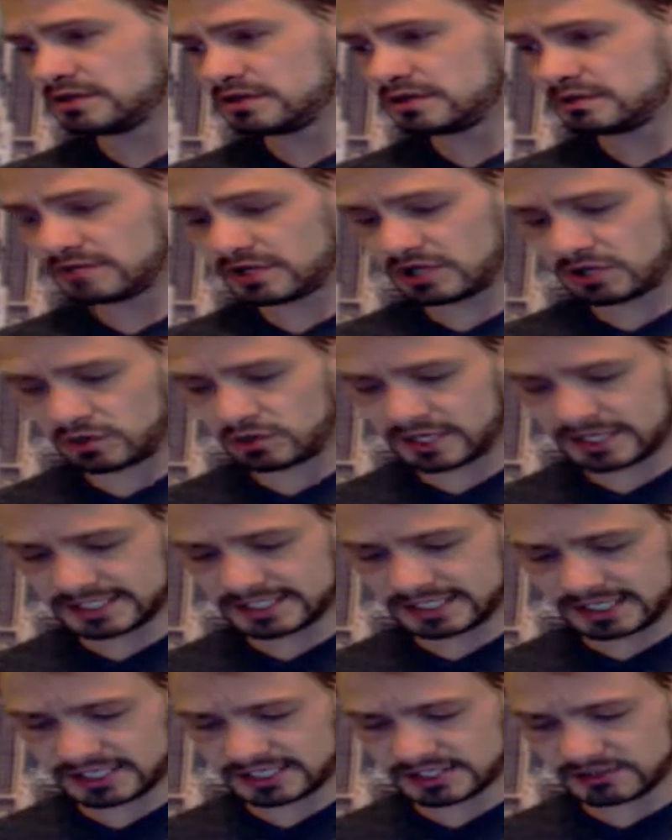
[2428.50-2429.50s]
Marijuana
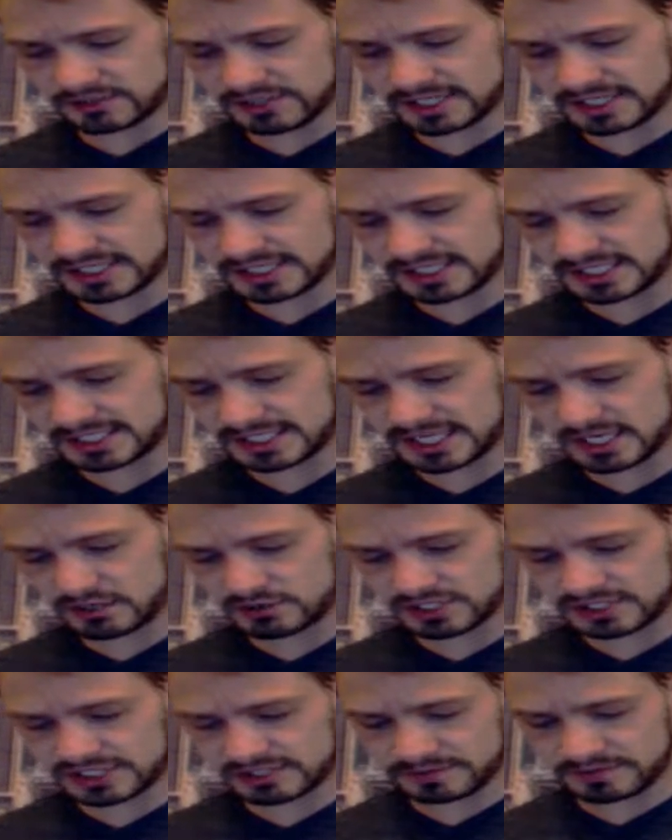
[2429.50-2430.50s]
takes 3 to 6
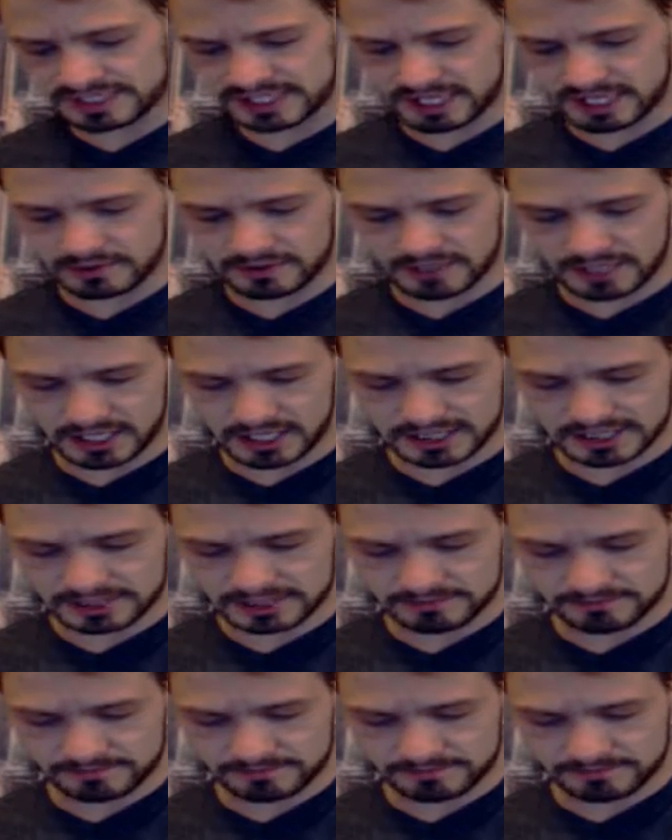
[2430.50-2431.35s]
hours to metabolize.